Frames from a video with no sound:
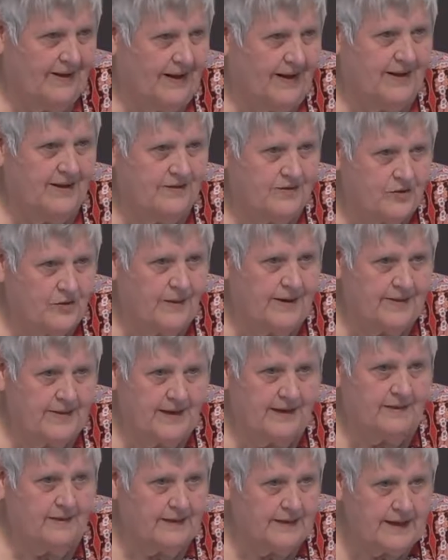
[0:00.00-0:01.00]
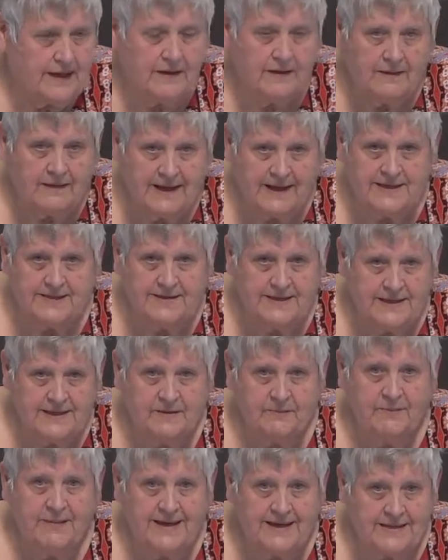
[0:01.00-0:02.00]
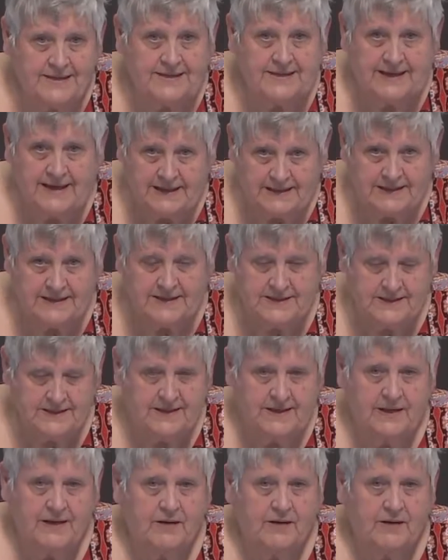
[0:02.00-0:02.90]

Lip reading: And so I think legalizing it makes sense